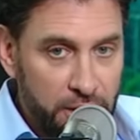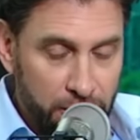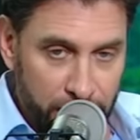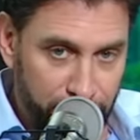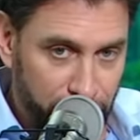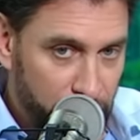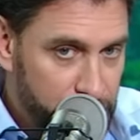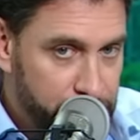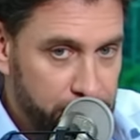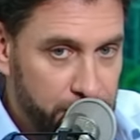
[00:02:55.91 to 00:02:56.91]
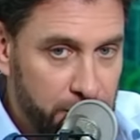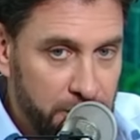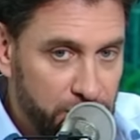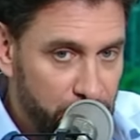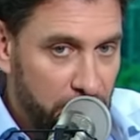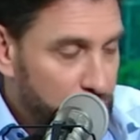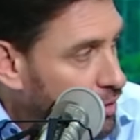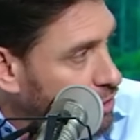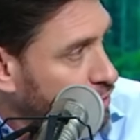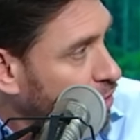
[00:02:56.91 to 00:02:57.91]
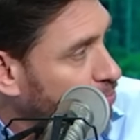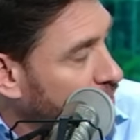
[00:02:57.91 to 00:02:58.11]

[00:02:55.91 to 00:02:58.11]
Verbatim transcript: the first generational